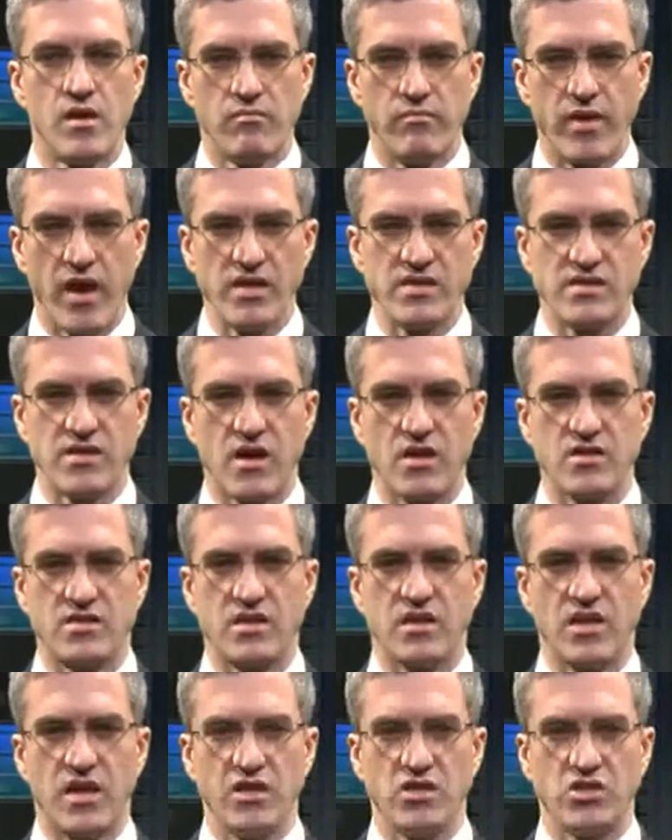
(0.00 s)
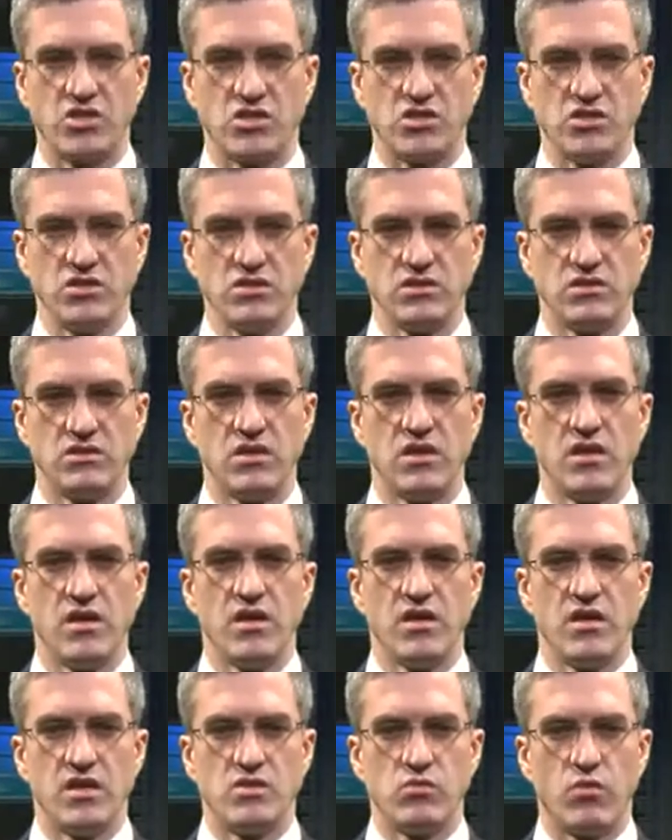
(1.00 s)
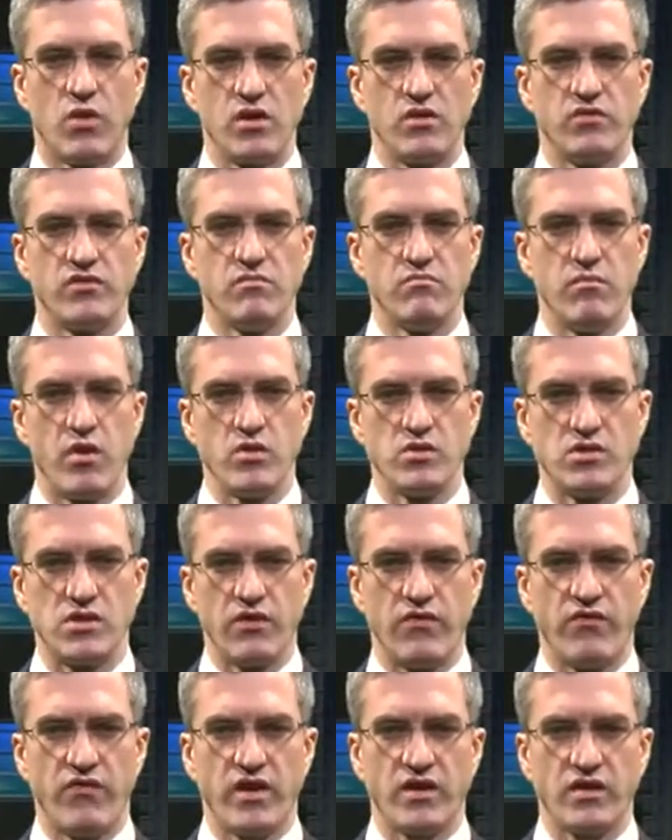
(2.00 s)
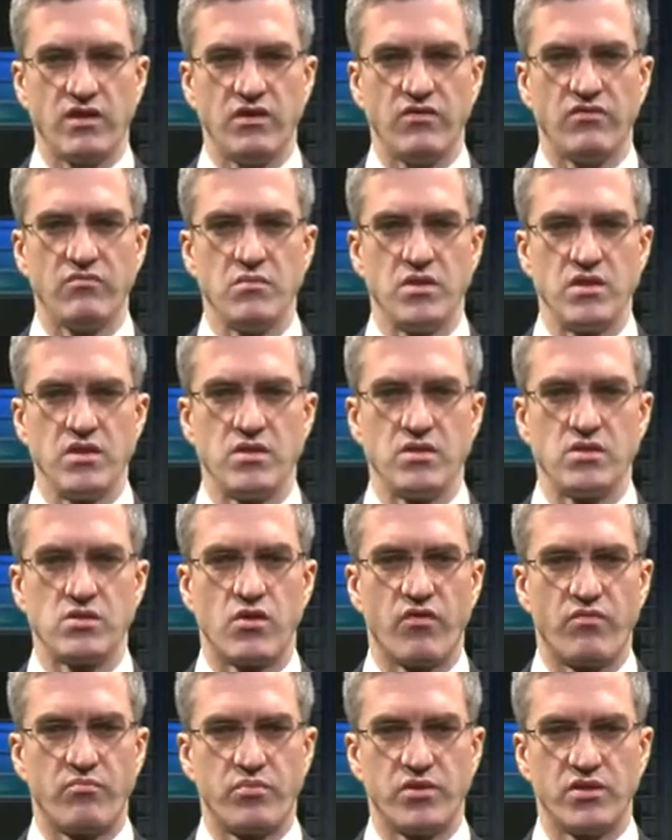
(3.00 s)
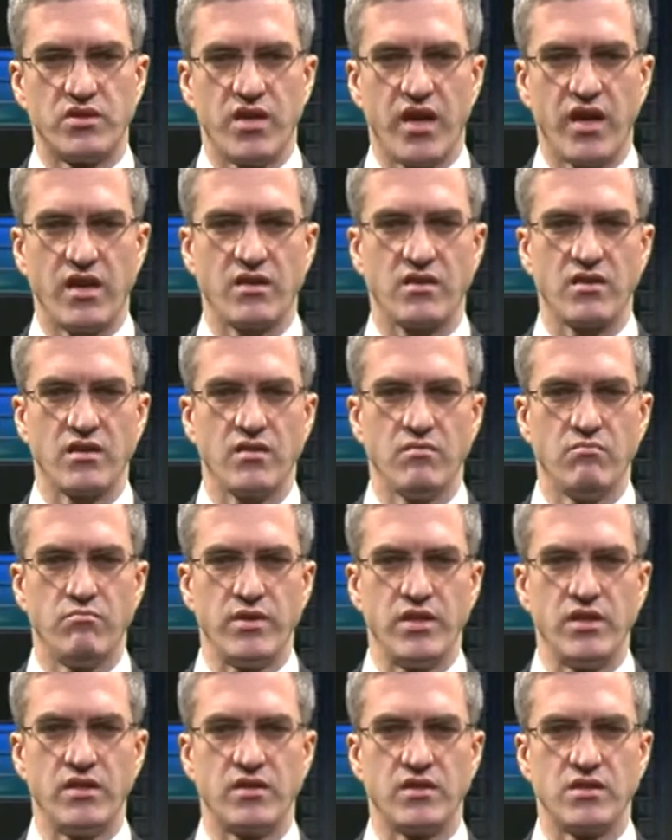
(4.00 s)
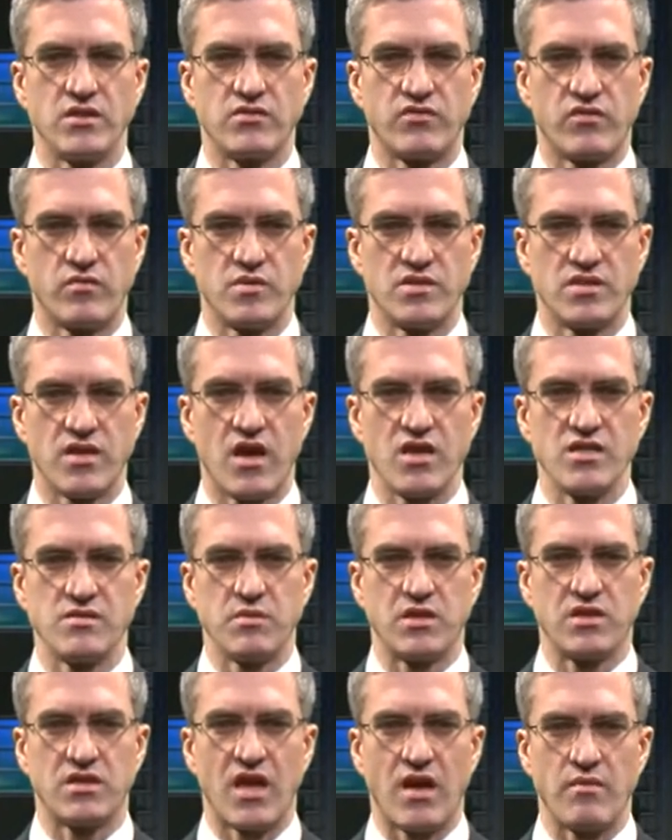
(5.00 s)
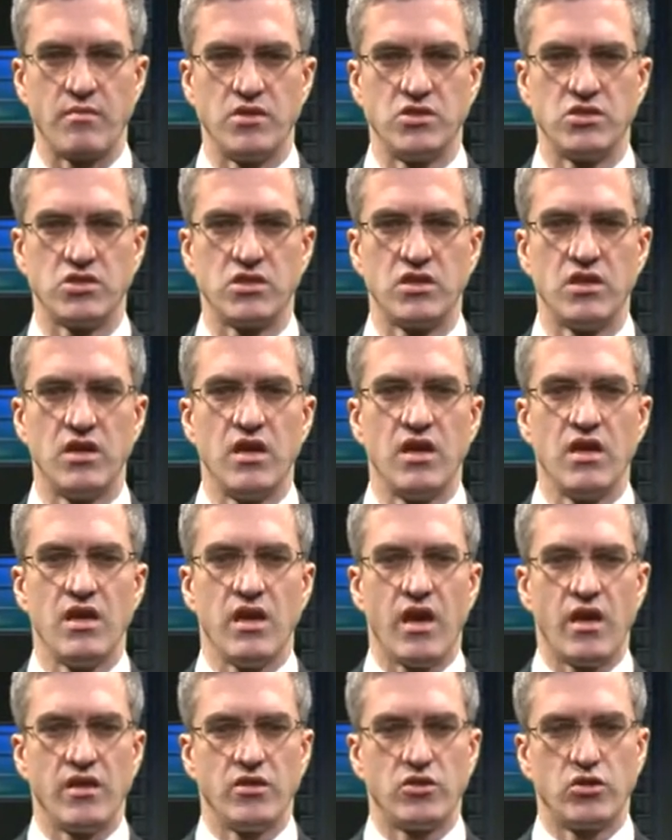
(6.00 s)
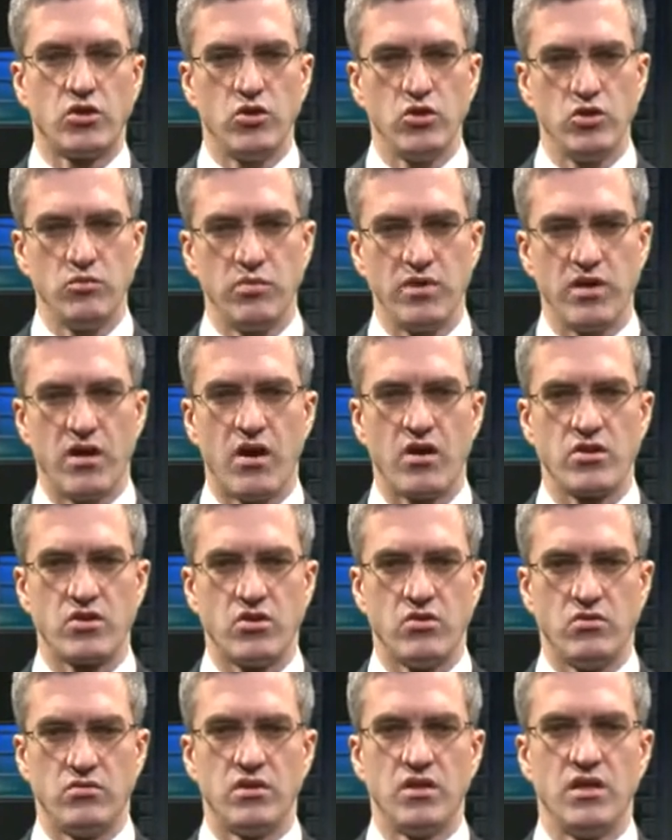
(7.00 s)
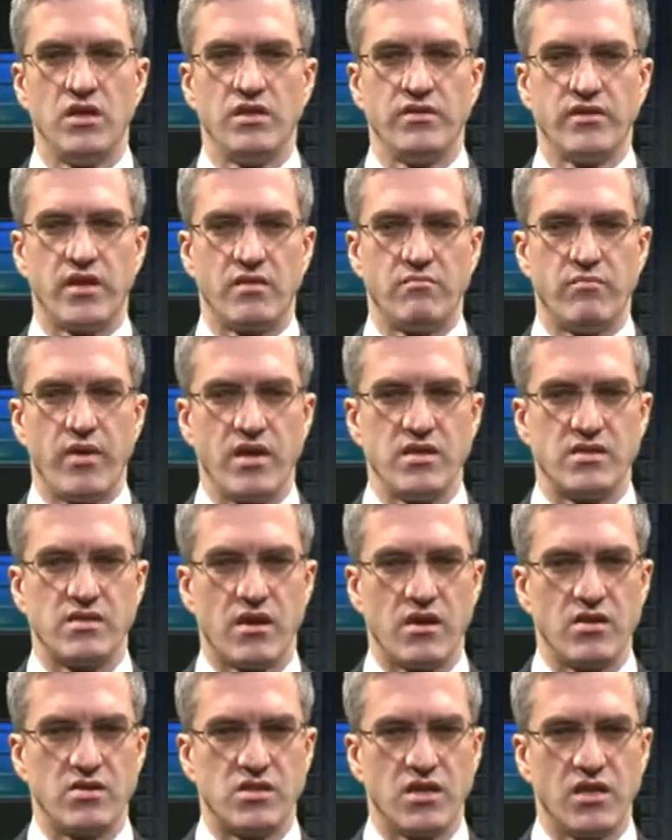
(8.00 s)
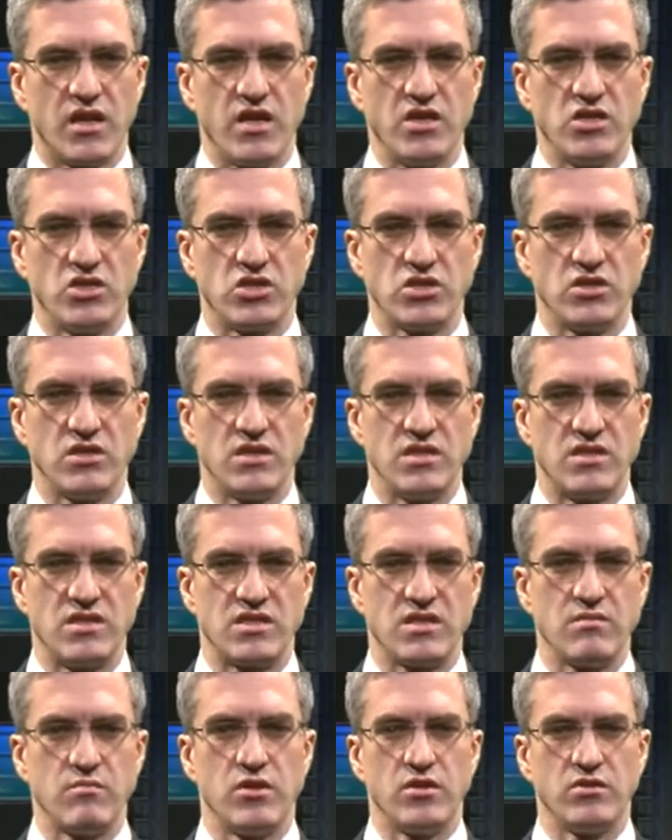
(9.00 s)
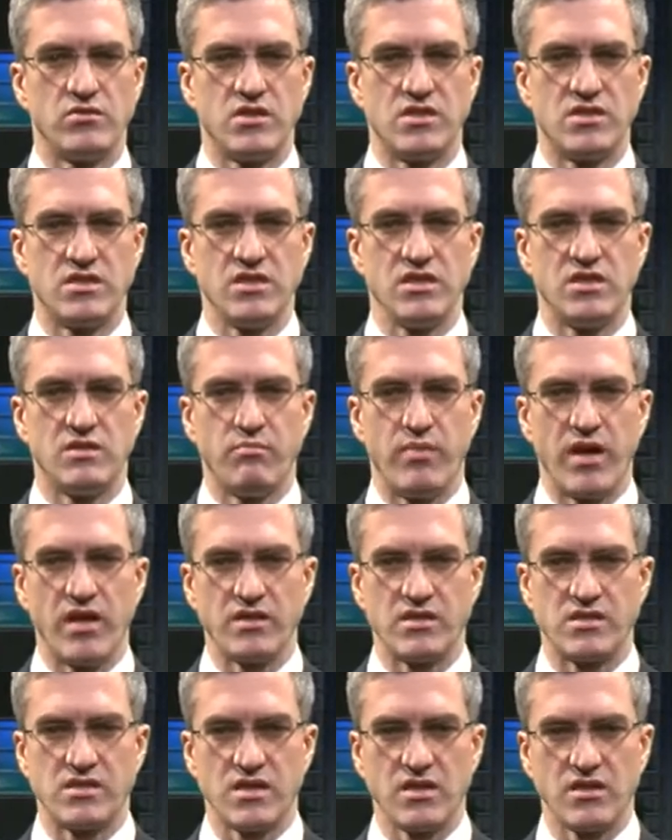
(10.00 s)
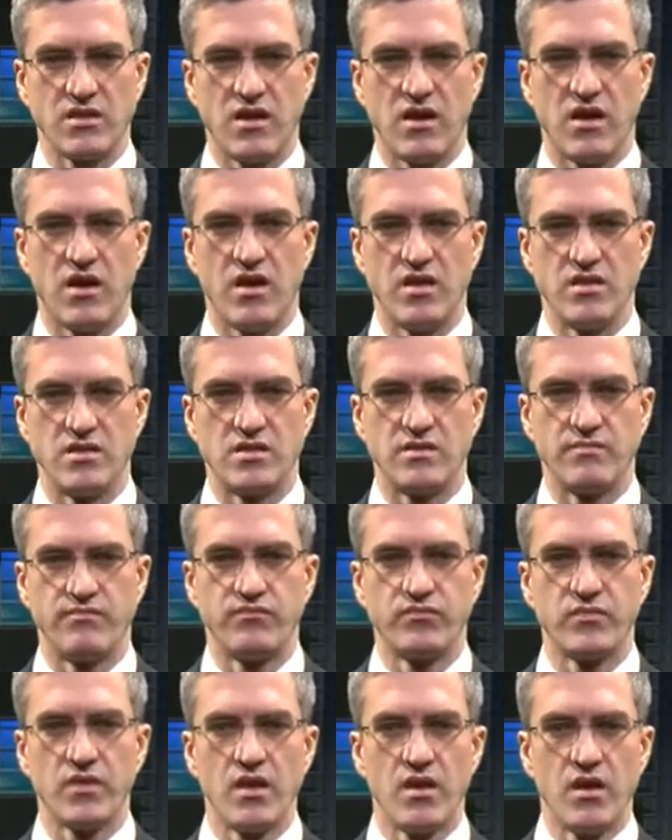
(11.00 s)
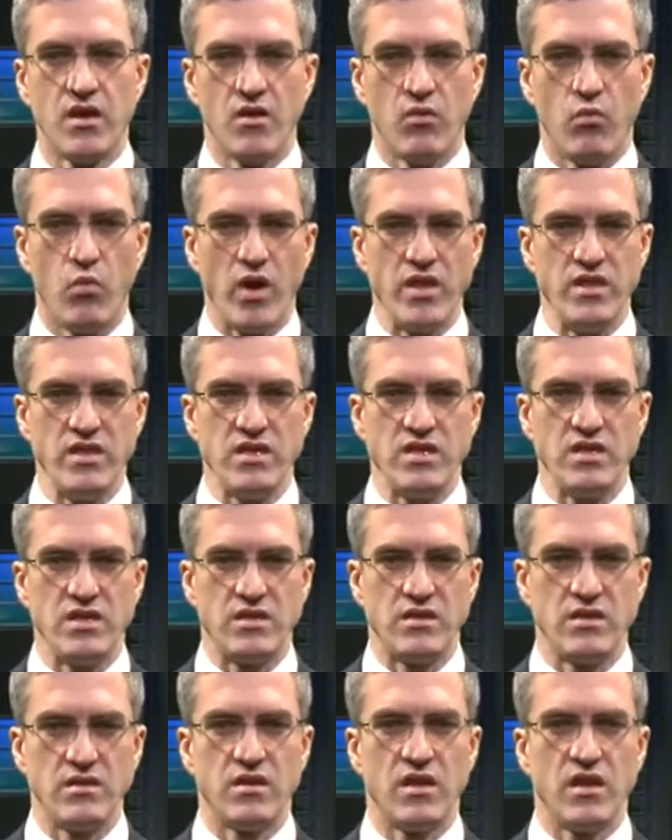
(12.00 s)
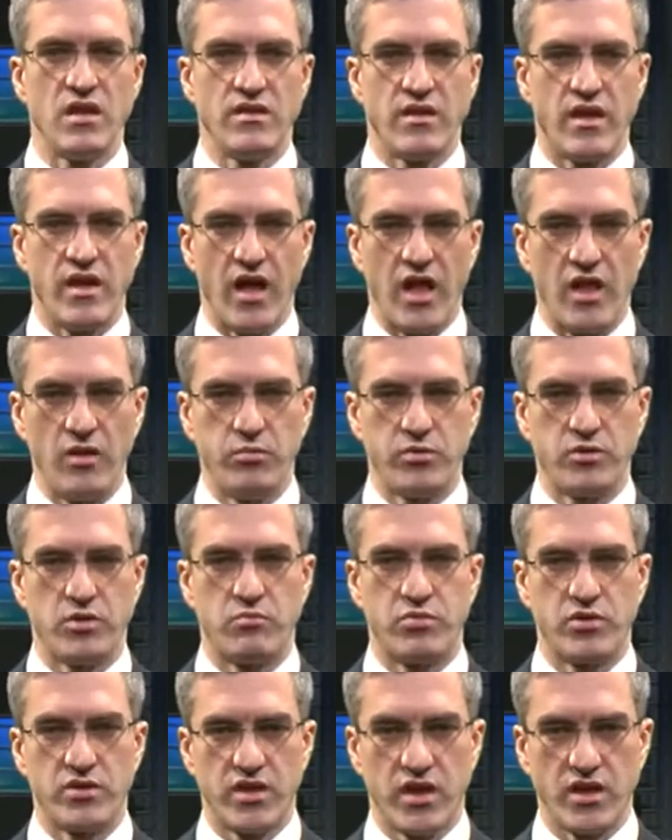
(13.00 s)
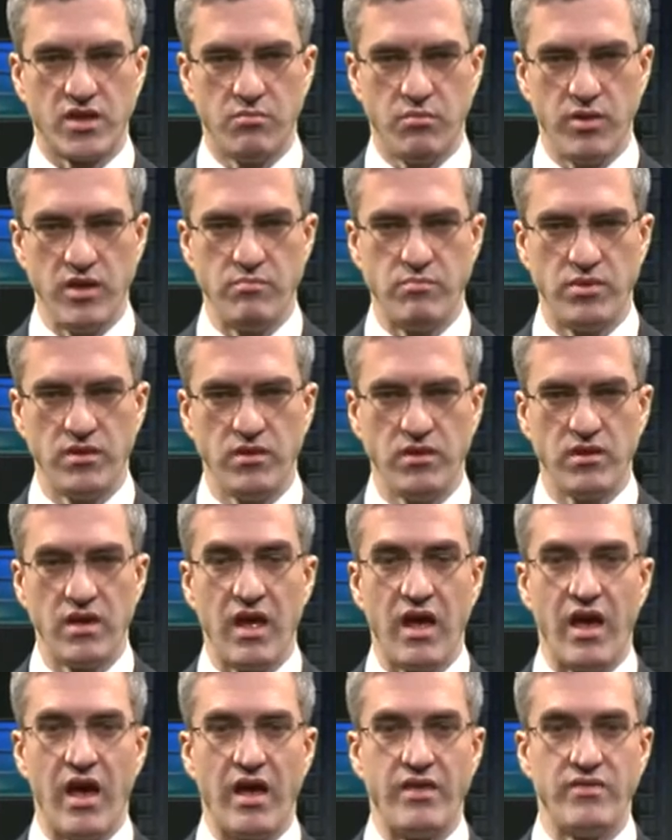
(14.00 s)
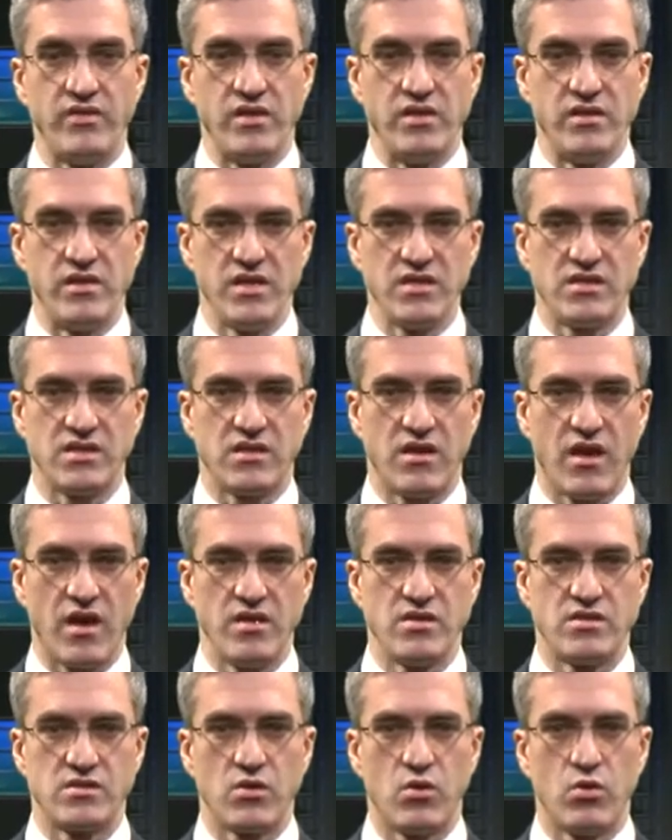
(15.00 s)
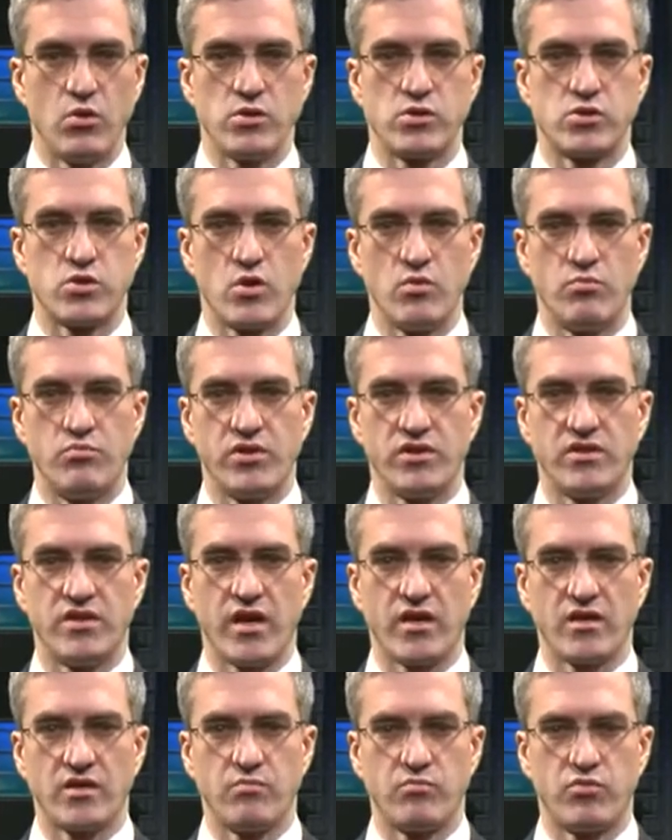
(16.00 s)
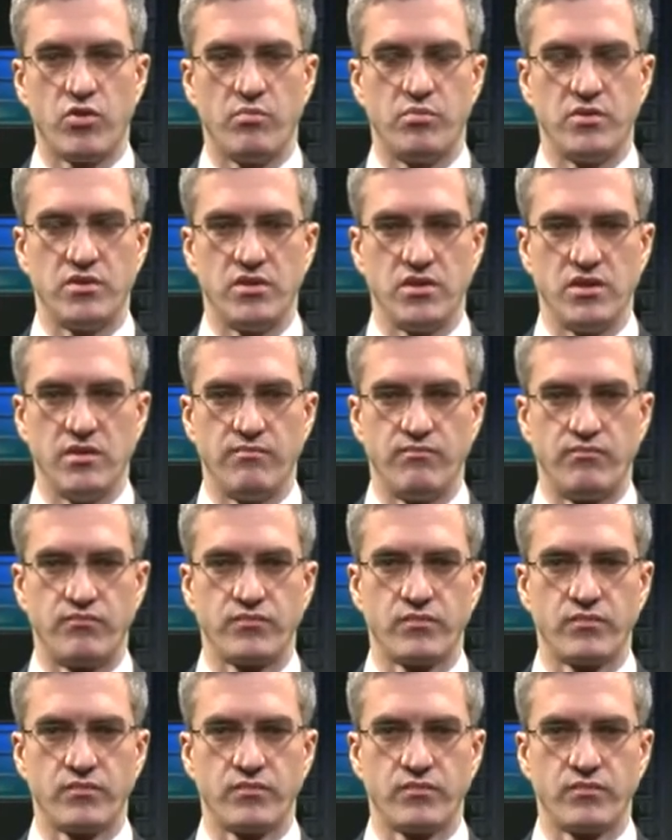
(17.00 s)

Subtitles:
Base isolation is one of the most effective means of protecting buildings from seismic damage, and it could be argued that base isolation is similar to seat belts in cars. When needed, they help to protect people and in this case also protect property.